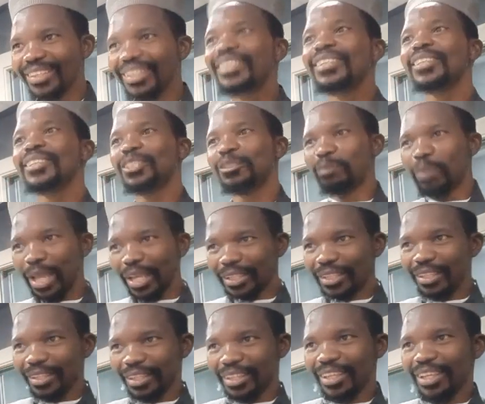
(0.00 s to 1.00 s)
It is back,
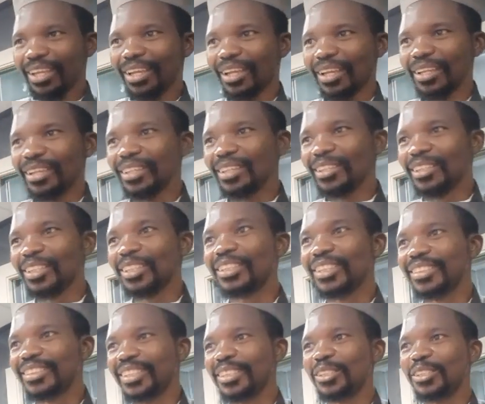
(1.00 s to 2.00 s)
it
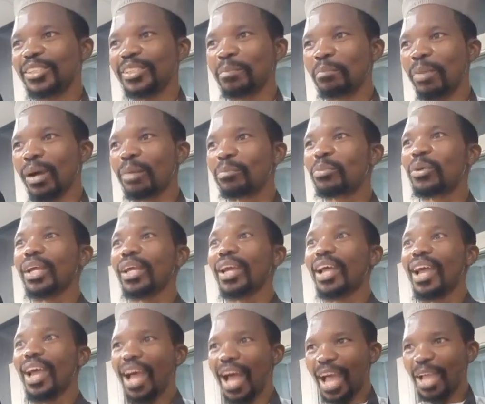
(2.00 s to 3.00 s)
is in Zimbabwe.
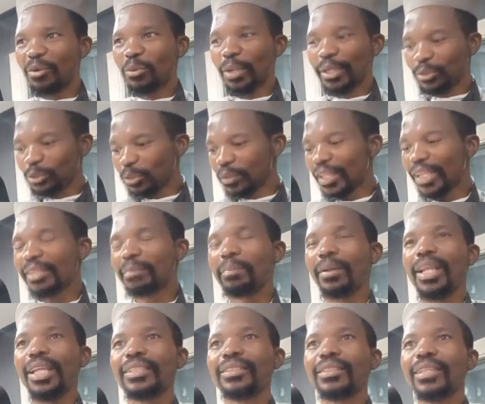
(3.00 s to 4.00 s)
I went to that
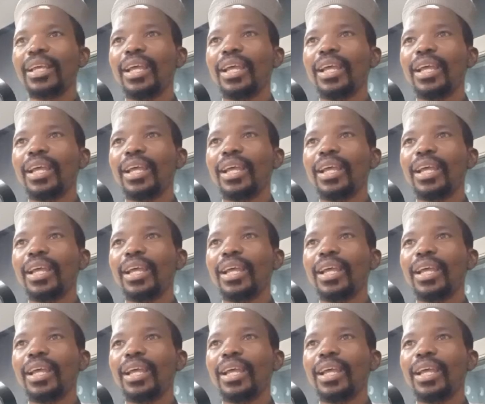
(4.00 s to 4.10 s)
place.